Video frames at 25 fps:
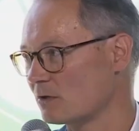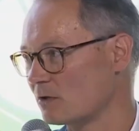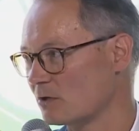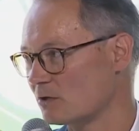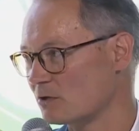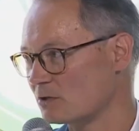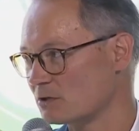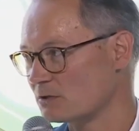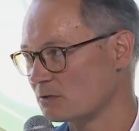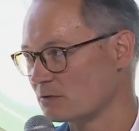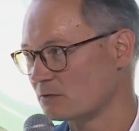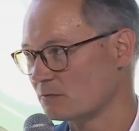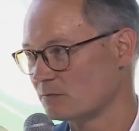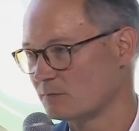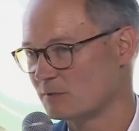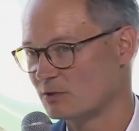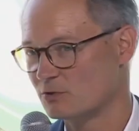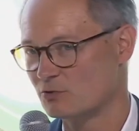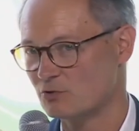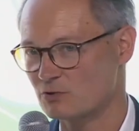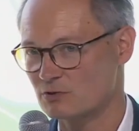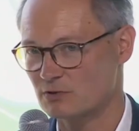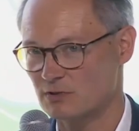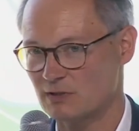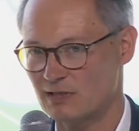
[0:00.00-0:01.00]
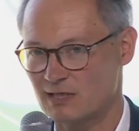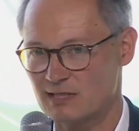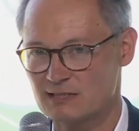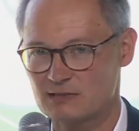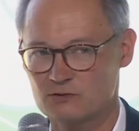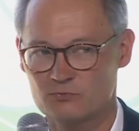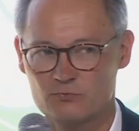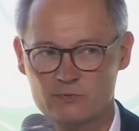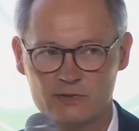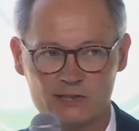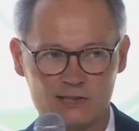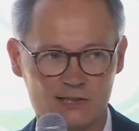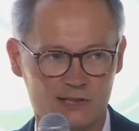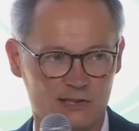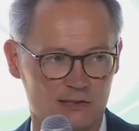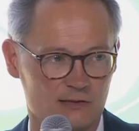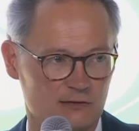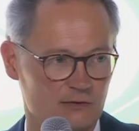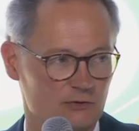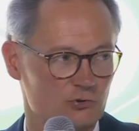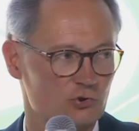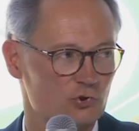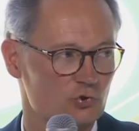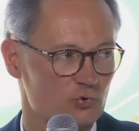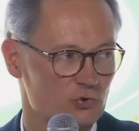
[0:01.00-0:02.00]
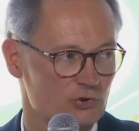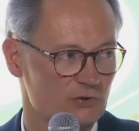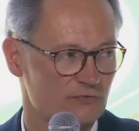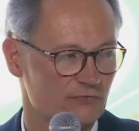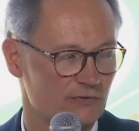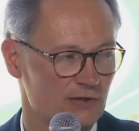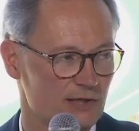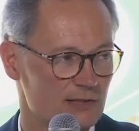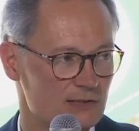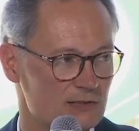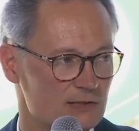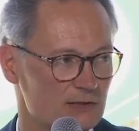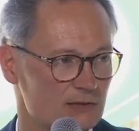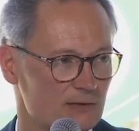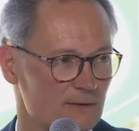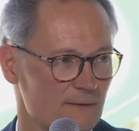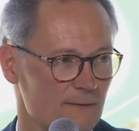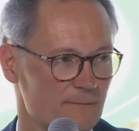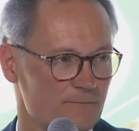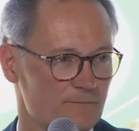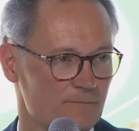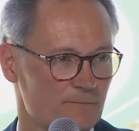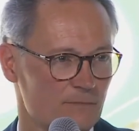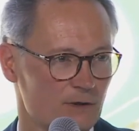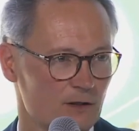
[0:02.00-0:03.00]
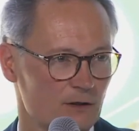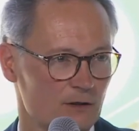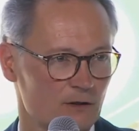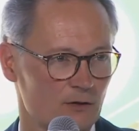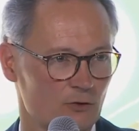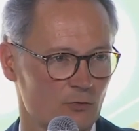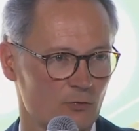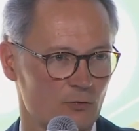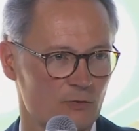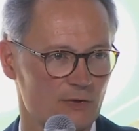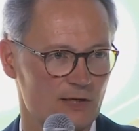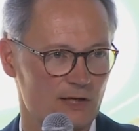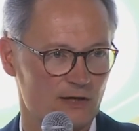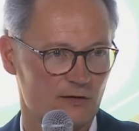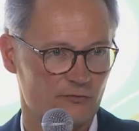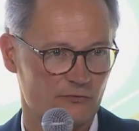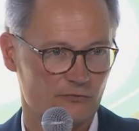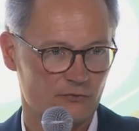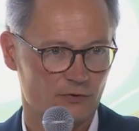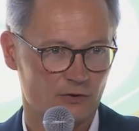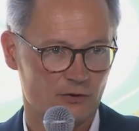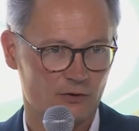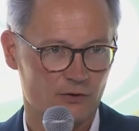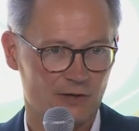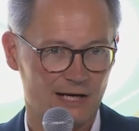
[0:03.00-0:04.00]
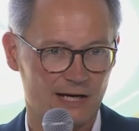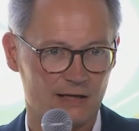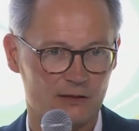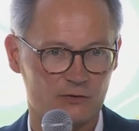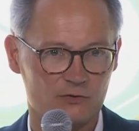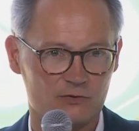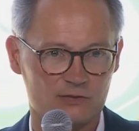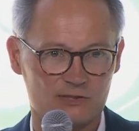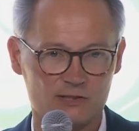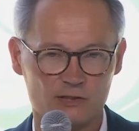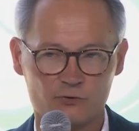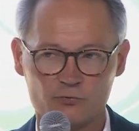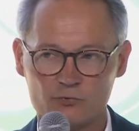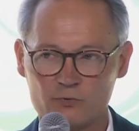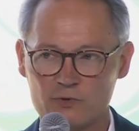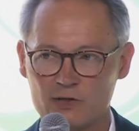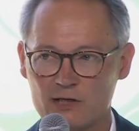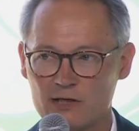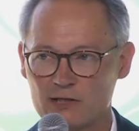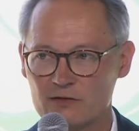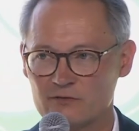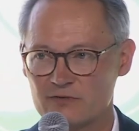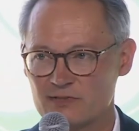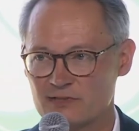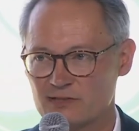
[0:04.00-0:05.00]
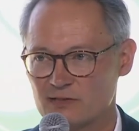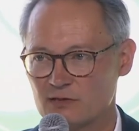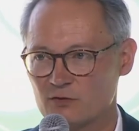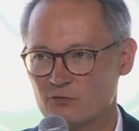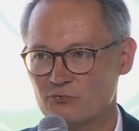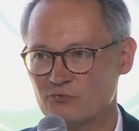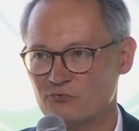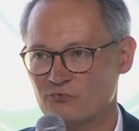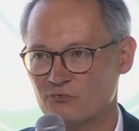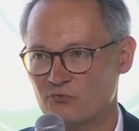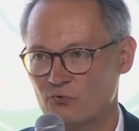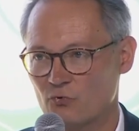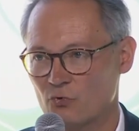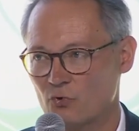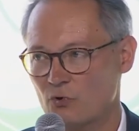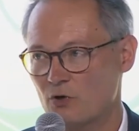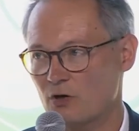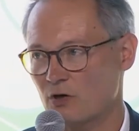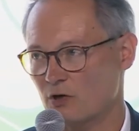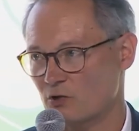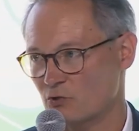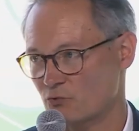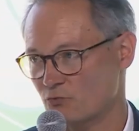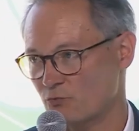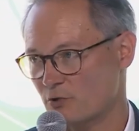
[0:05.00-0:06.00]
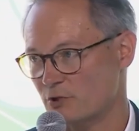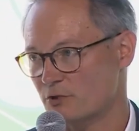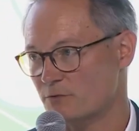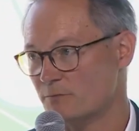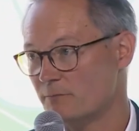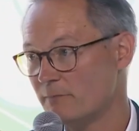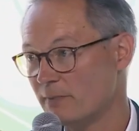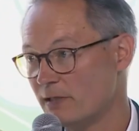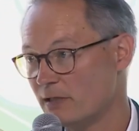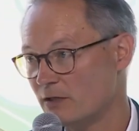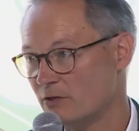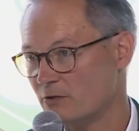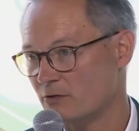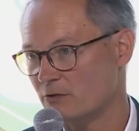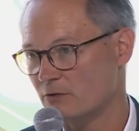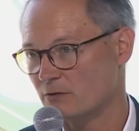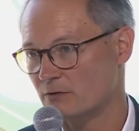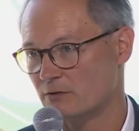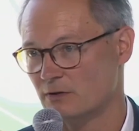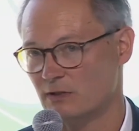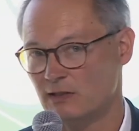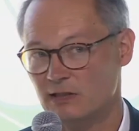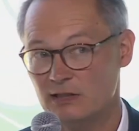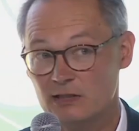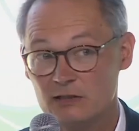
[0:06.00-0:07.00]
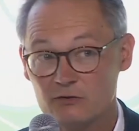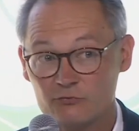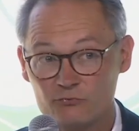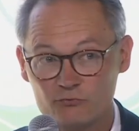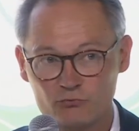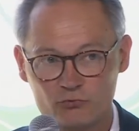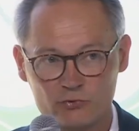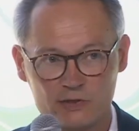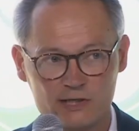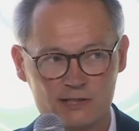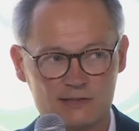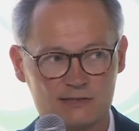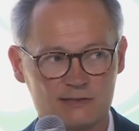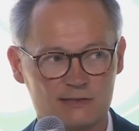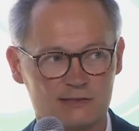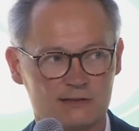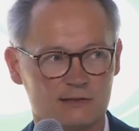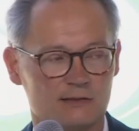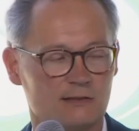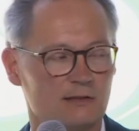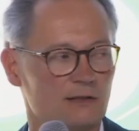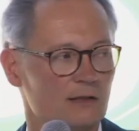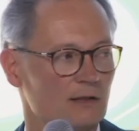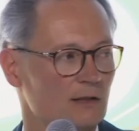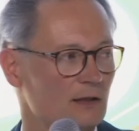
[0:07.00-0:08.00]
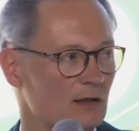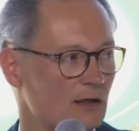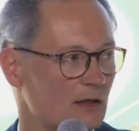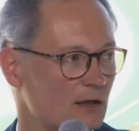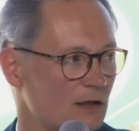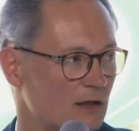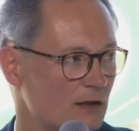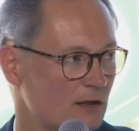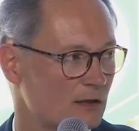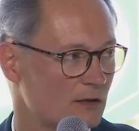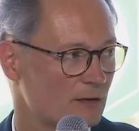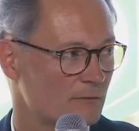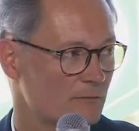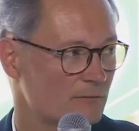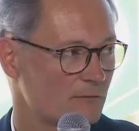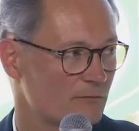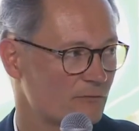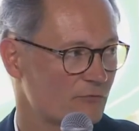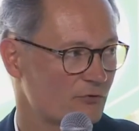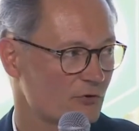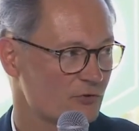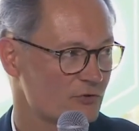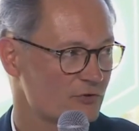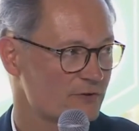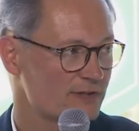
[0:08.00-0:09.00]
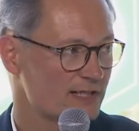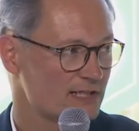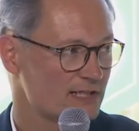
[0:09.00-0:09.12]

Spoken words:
a lot, because last week at Choose France, we have announced that we are investing 400 million in France for the